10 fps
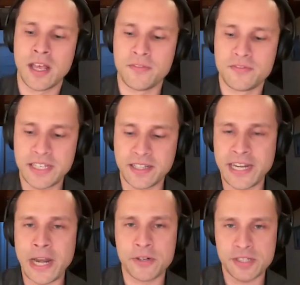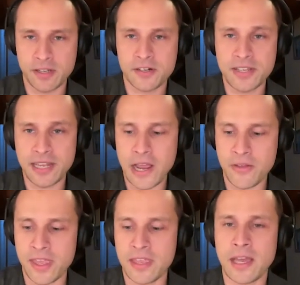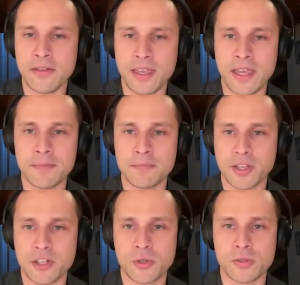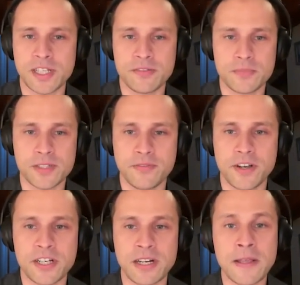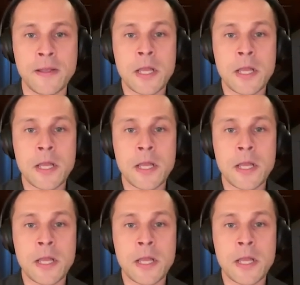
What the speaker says: of signaling networks to understand how they control cell function.